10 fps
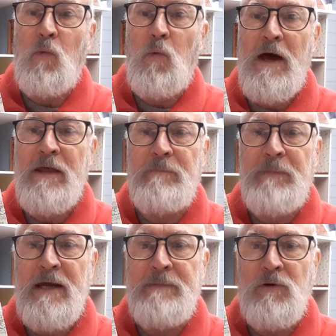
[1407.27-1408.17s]
where the
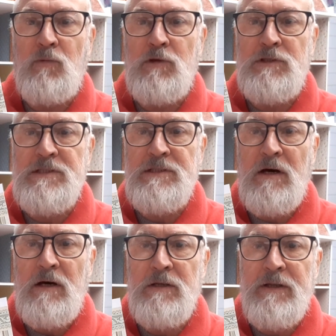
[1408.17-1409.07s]
paper would
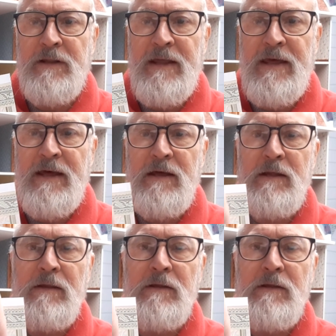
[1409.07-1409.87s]
start there.